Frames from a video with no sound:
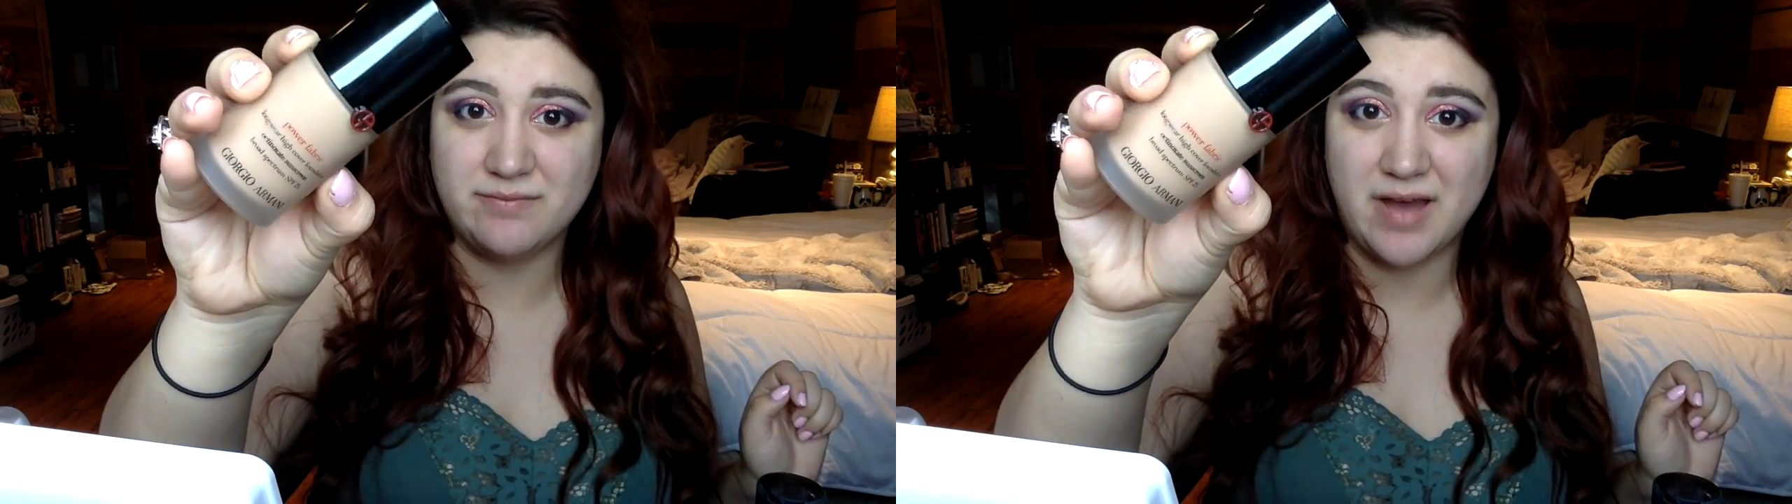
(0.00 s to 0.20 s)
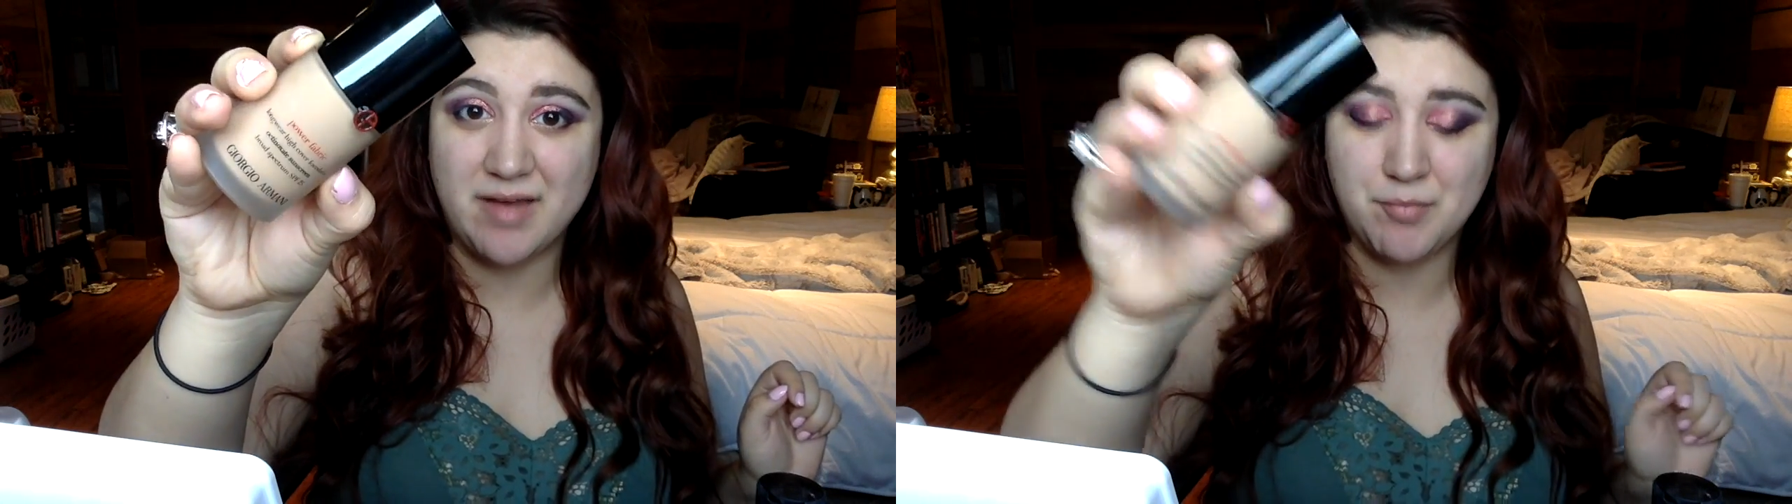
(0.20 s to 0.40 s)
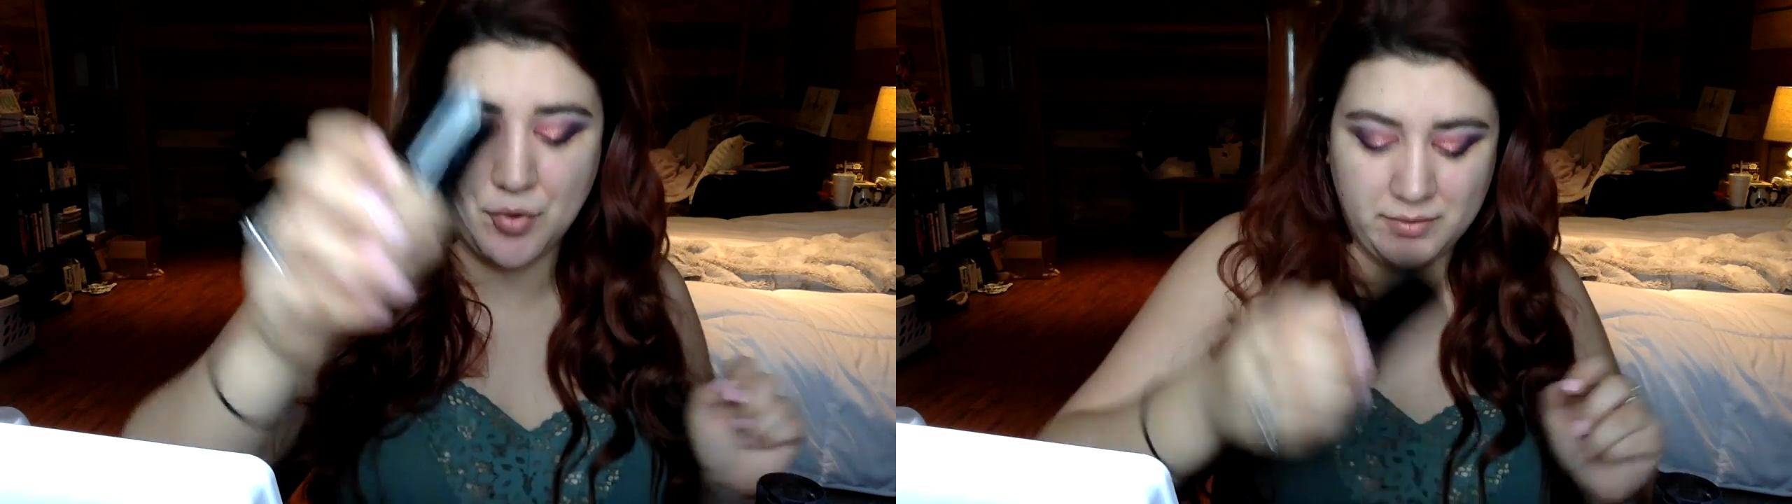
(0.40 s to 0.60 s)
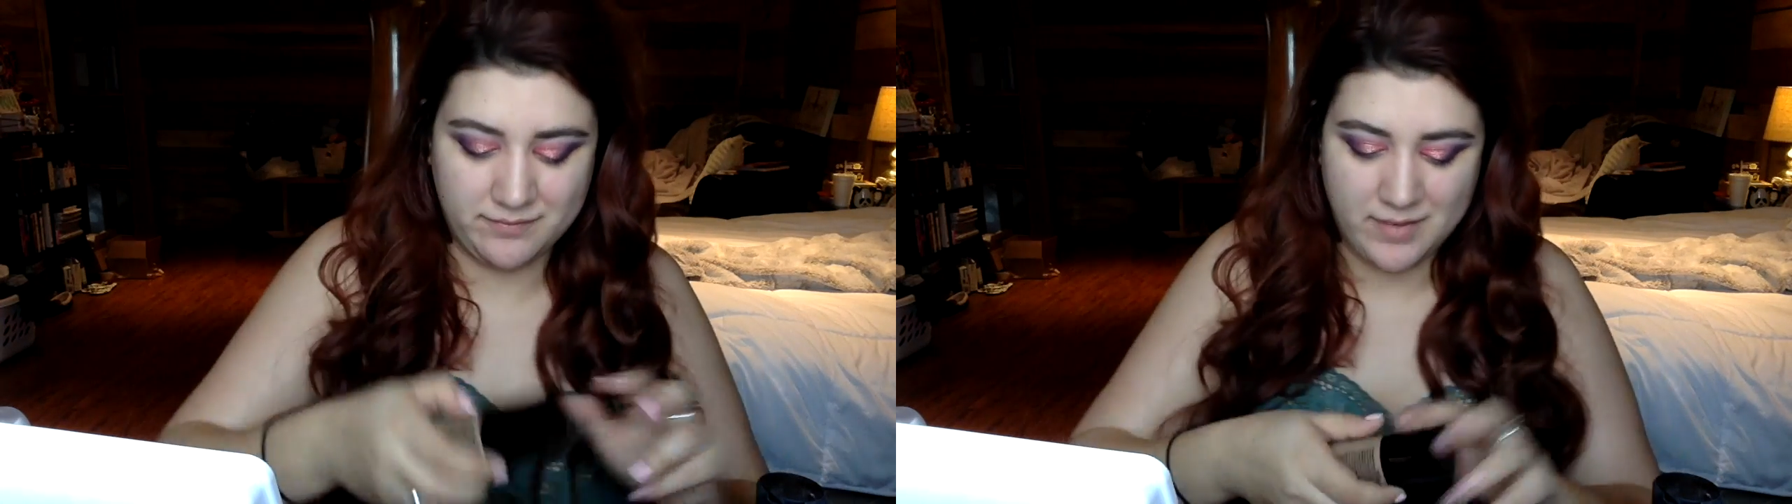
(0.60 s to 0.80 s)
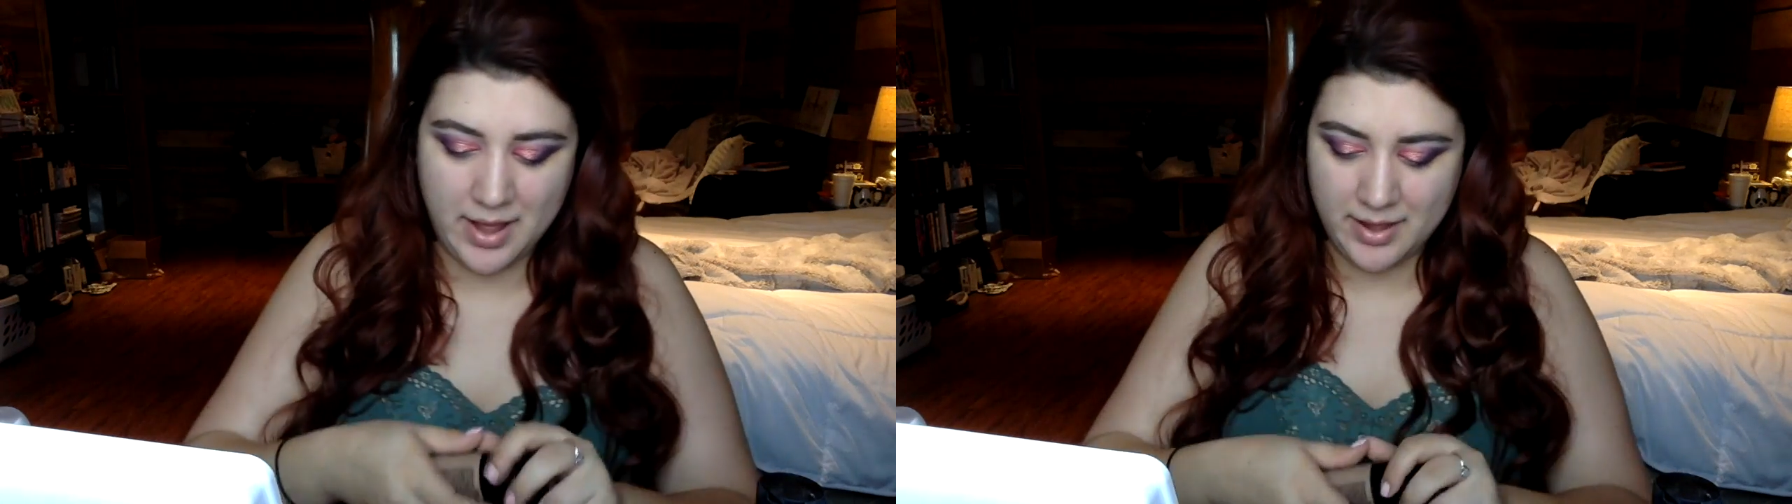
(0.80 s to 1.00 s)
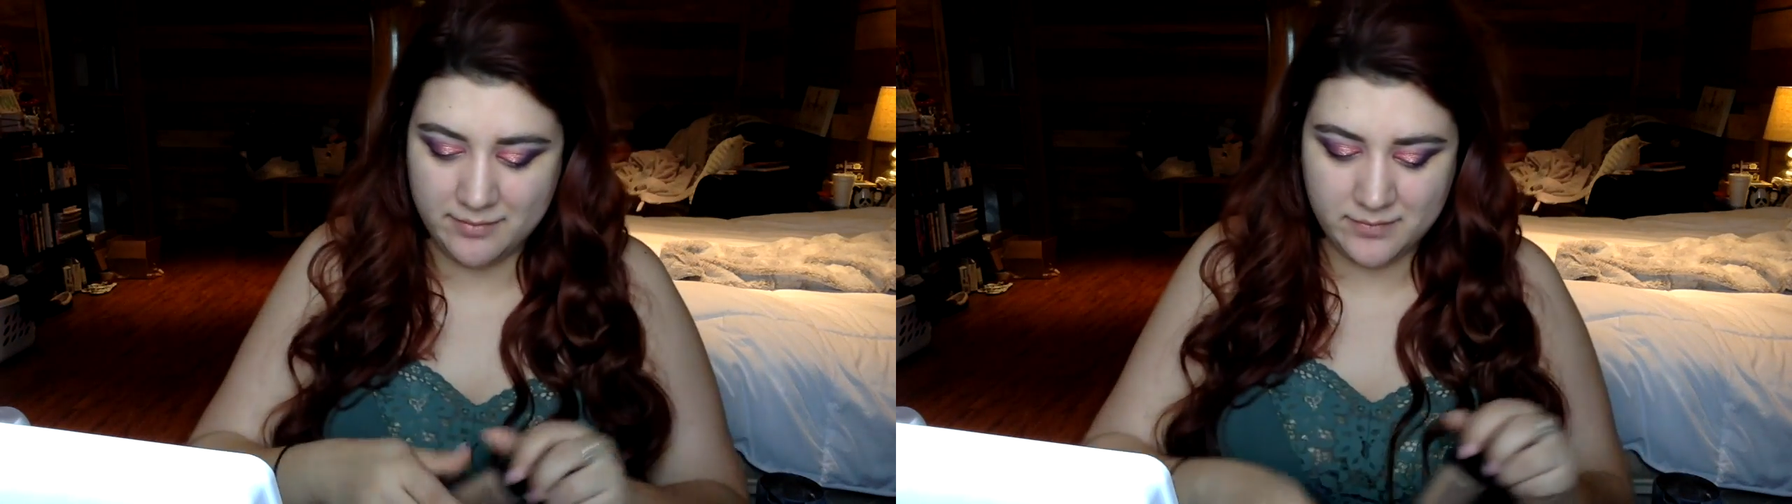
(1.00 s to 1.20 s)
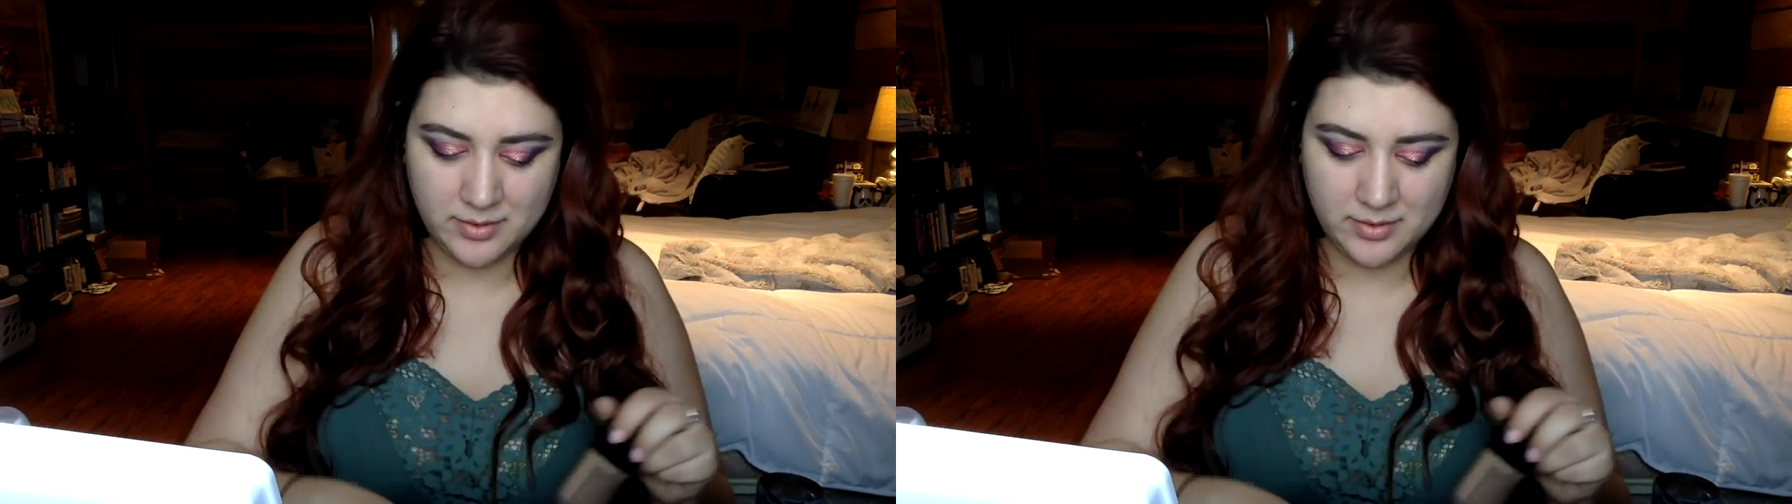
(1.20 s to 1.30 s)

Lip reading: 5.5.